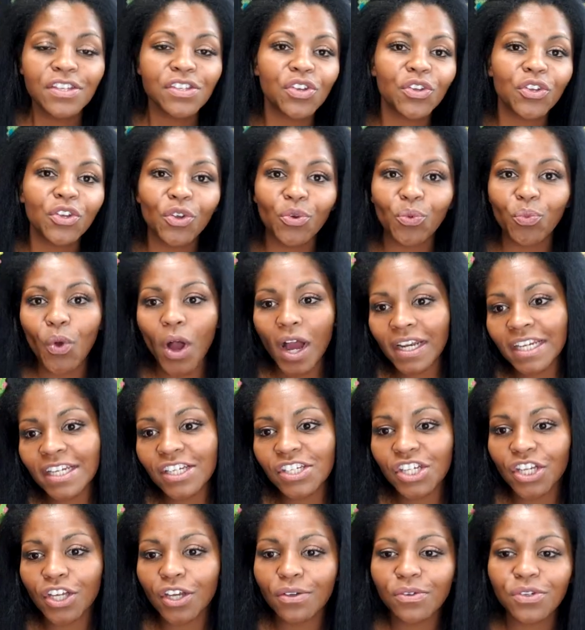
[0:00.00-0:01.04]
So you're wanting
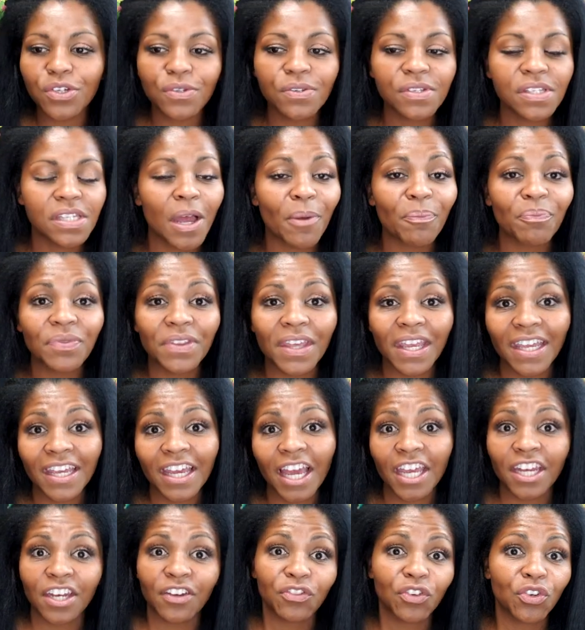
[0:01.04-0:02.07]
to go do something
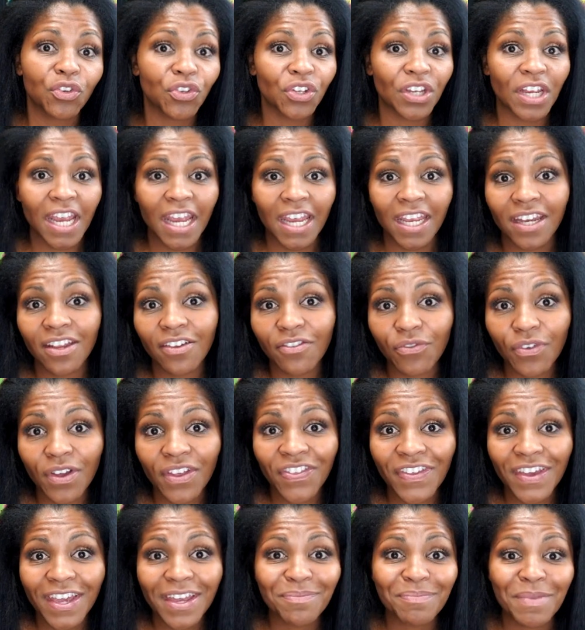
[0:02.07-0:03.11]
kind of creative
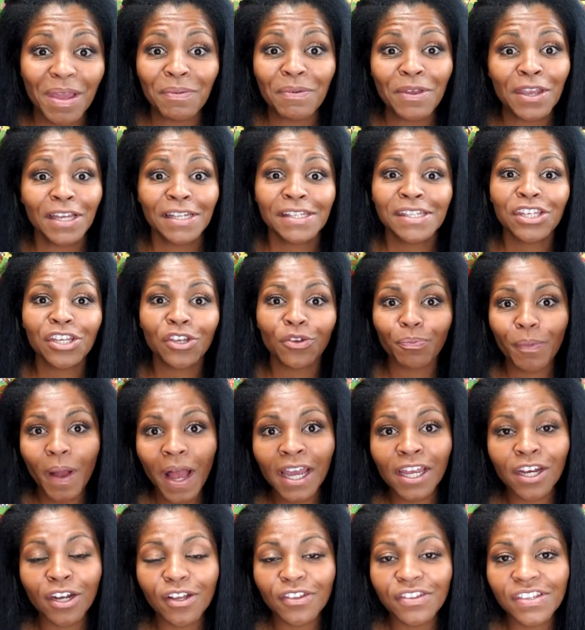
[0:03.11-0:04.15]
with it. Maybe it's you're
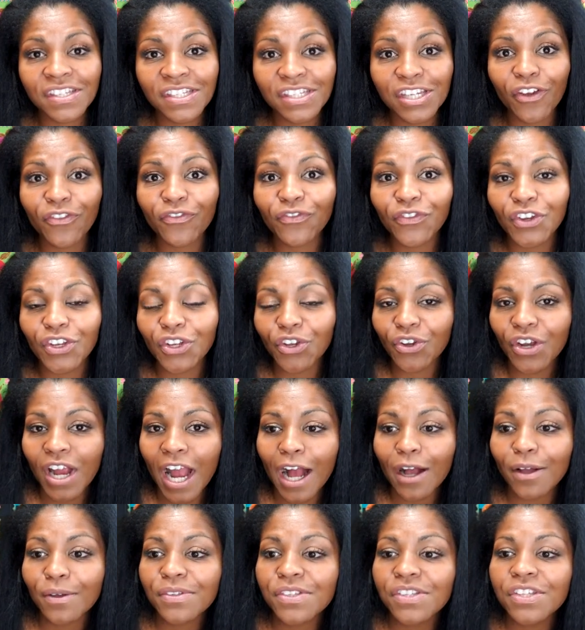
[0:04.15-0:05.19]
buying all the stuff for your
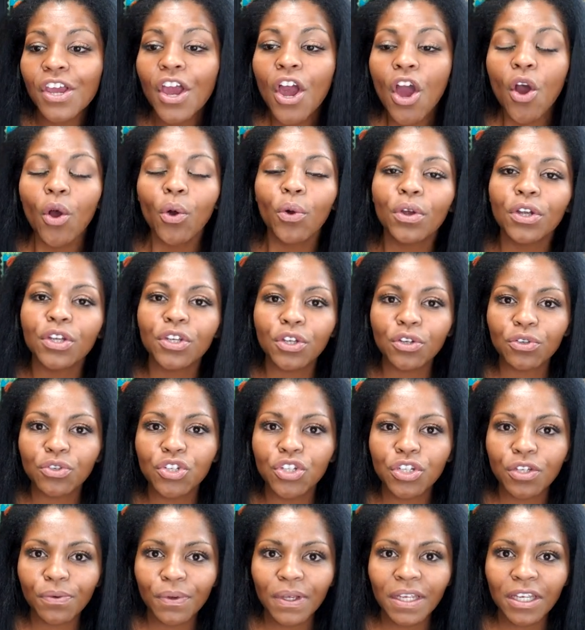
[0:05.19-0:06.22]
house, or you're
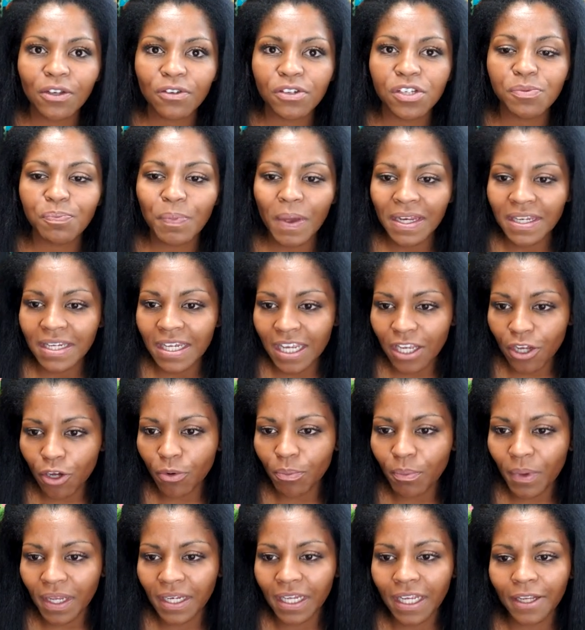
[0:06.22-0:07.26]
doing, you're spending your
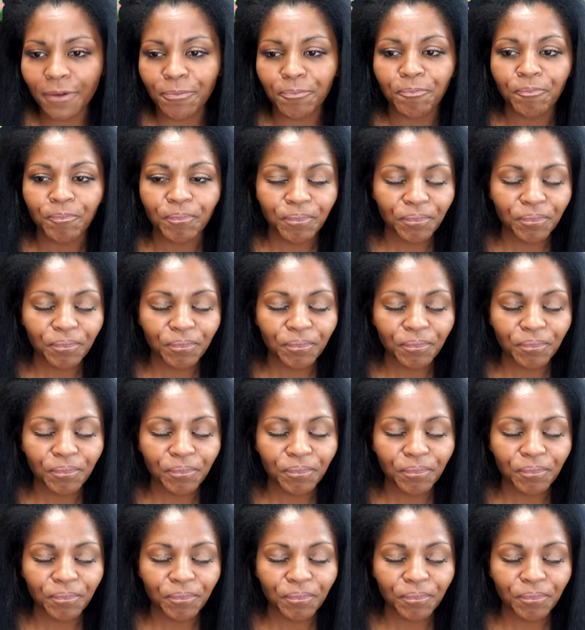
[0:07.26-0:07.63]
money